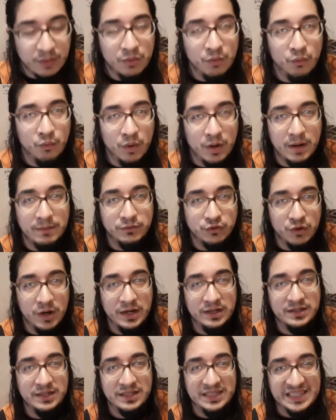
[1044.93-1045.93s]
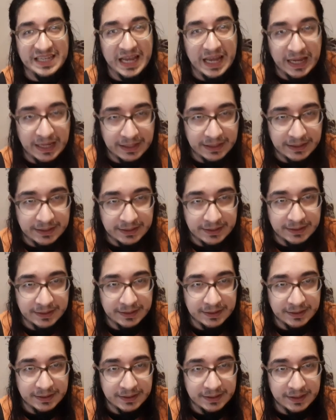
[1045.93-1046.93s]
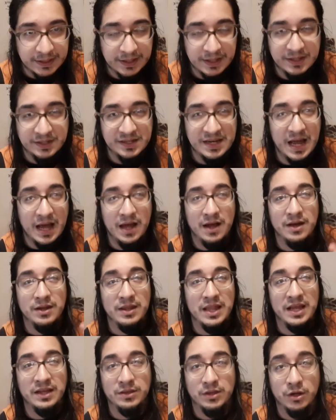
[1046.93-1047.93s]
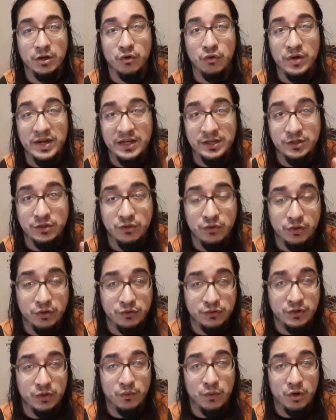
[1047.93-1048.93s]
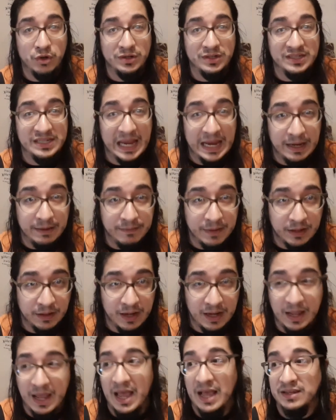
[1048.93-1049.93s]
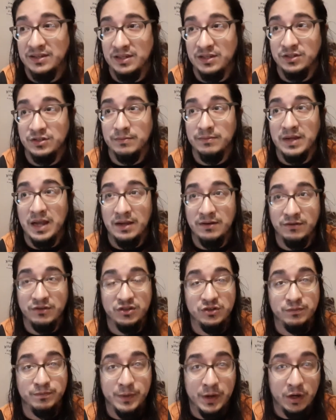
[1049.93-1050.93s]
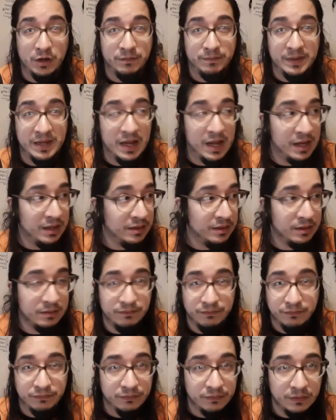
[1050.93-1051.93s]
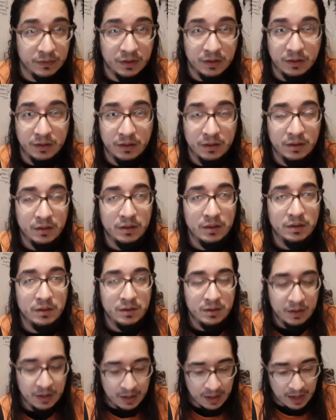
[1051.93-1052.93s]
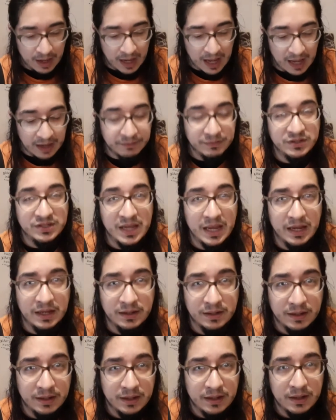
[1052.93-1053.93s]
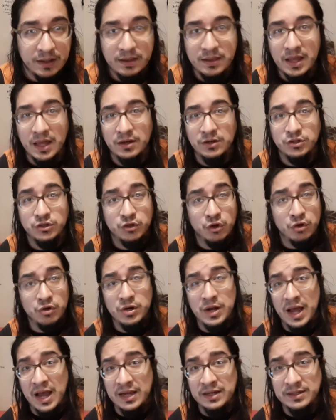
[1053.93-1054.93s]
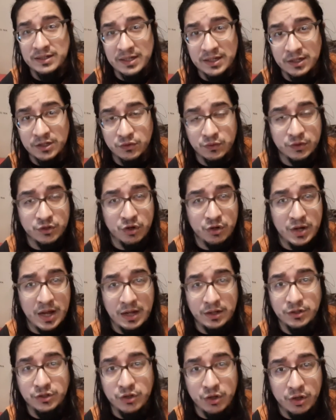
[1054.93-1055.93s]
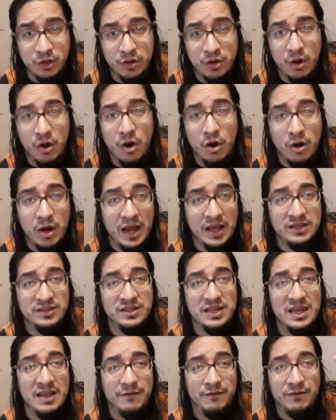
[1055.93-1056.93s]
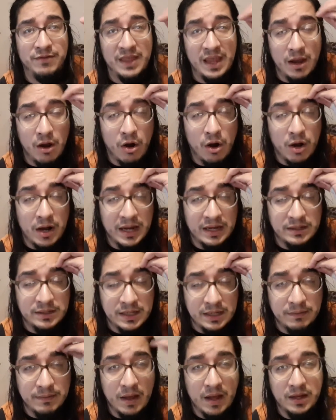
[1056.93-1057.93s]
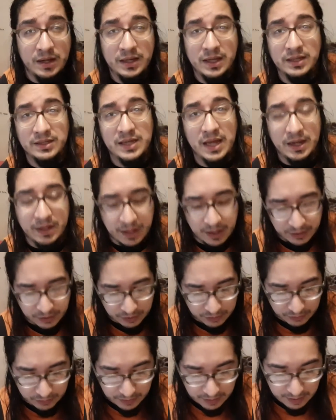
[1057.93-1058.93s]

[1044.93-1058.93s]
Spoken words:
what I'm trying to say is not unlike the Greeks who use the word daemon as in some kind of spirit behind the... I'm saying that certain ideas which are not good are as if they are a demonic attack on you.